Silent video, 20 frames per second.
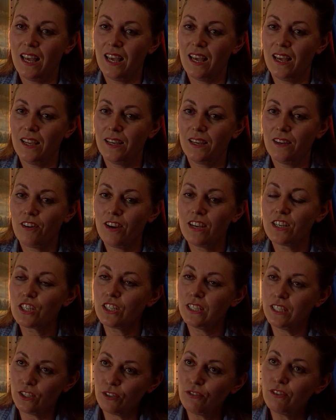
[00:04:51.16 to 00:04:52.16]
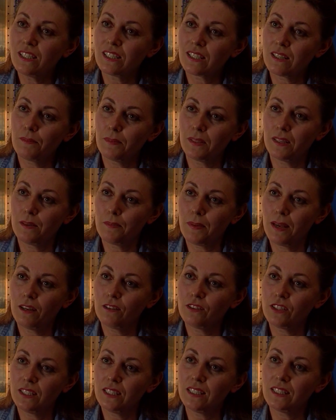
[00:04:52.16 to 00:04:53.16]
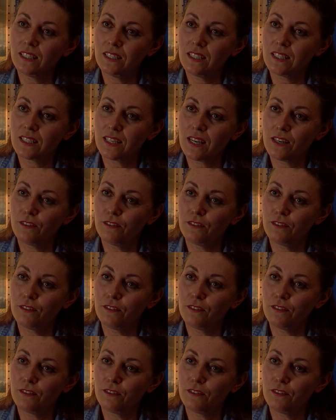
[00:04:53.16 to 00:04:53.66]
and are actually doing something about it instead